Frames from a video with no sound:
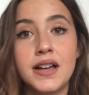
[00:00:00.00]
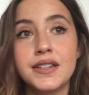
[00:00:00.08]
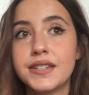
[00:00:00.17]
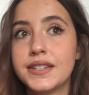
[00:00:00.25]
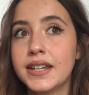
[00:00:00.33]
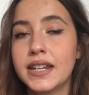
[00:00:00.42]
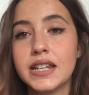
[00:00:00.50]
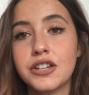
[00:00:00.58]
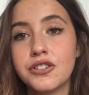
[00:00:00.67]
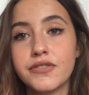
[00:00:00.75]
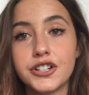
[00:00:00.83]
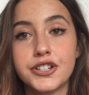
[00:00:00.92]
City
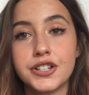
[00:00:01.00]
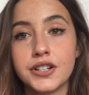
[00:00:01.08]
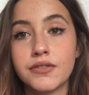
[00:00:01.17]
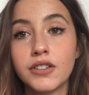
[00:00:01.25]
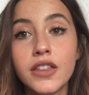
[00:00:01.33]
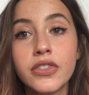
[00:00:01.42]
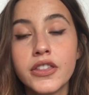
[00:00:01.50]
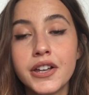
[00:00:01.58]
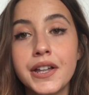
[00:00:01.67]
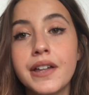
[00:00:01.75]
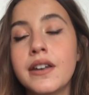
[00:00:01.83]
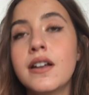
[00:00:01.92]
University of
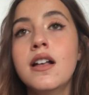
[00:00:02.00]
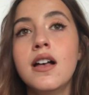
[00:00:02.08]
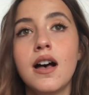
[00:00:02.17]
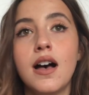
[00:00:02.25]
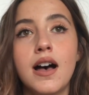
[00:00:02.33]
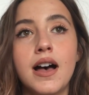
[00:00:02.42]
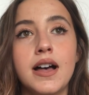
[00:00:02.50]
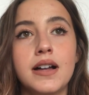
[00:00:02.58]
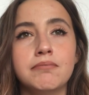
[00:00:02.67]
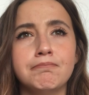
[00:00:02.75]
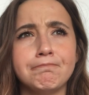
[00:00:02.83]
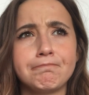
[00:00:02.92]
London,
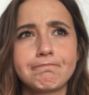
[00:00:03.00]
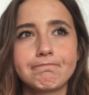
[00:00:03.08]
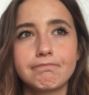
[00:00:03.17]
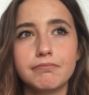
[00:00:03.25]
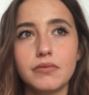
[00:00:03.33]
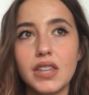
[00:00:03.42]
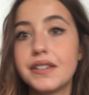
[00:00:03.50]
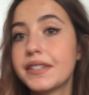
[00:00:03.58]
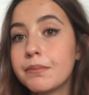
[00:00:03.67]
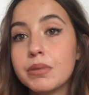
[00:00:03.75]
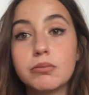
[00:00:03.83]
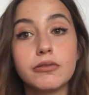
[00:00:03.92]

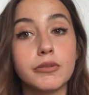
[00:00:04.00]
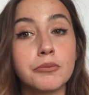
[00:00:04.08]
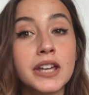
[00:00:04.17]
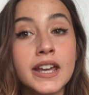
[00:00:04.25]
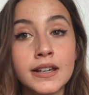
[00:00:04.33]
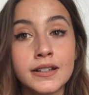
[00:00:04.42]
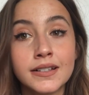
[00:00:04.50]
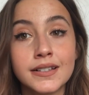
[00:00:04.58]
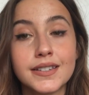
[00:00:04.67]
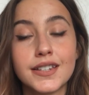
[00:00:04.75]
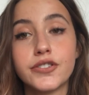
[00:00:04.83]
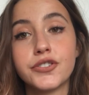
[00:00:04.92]
some people from
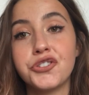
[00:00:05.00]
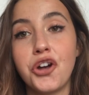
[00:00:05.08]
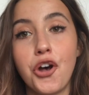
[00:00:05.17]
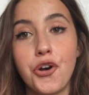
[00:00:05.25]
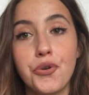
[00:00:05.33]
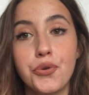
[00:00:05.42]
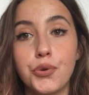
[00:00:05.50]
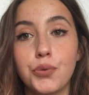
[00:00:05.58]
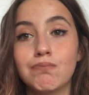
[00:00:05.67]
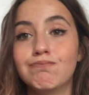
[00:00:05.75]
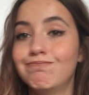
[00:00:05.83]
King's, so